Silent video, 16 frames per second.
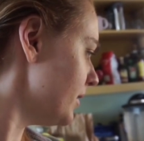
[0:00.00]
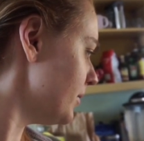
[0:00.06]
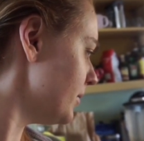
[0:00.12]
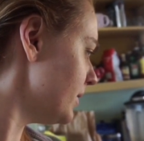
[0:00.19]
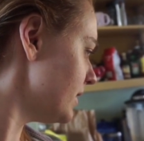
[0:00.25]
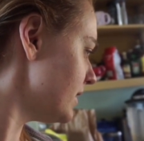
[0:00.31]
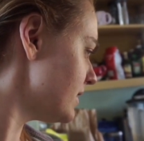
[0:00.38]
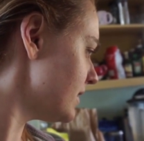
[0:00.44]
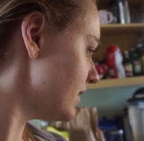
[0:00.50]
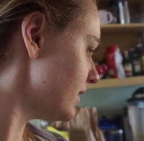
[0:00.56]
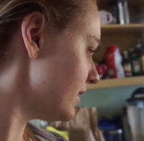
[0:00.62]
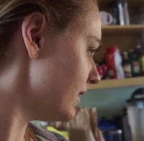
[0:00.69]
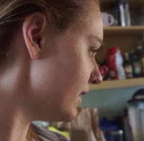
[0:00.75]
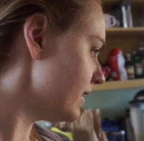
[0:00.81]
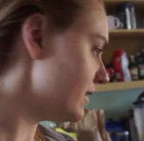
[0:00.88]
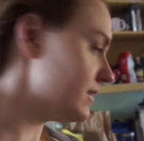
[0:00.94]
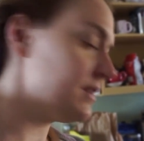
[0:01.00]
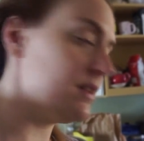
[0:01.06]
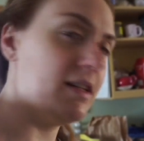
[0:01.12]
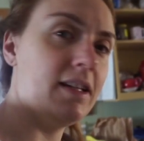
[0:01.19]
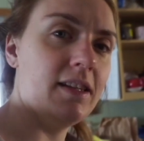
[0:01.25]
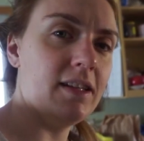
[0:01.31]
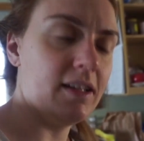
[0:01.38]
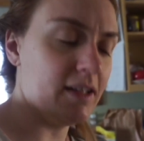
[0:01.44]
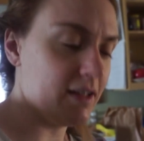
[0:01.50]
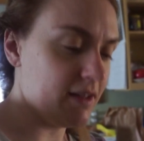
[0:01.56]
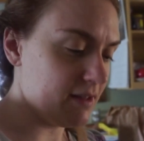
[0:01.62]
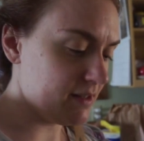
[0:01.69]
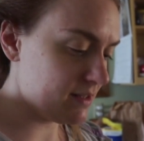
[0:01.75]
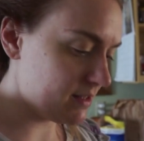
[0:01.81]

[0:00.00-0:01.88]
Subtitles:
It doesn't look like there's anything else.